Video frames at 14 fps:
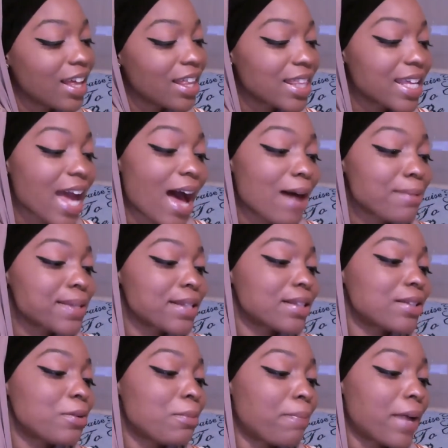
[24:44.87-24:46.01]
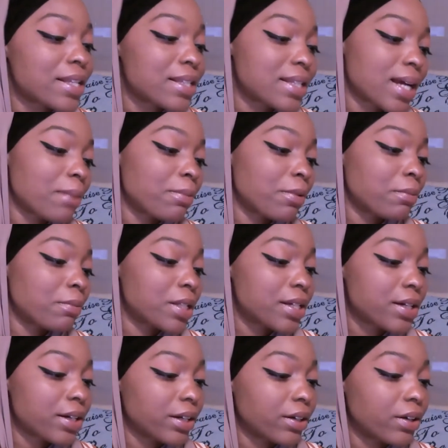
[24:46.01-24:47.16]
The absolute best type of
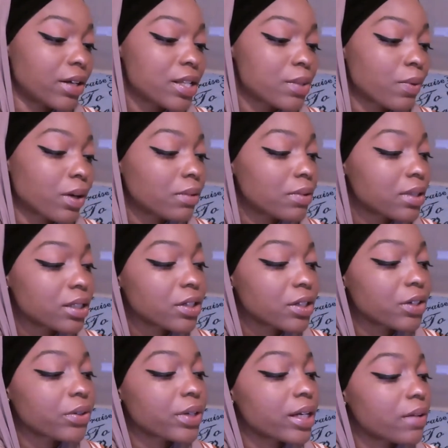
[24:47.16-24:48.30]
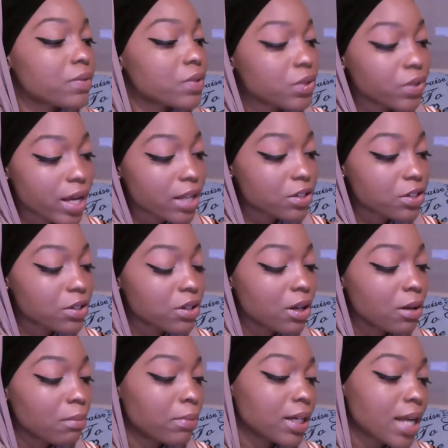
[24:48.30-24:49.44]
material is one with a degree of stretch,
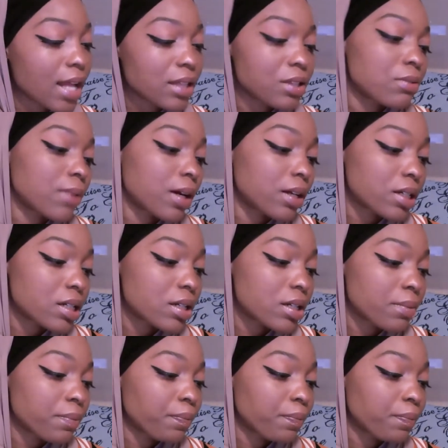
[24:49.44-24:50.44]
but not too much.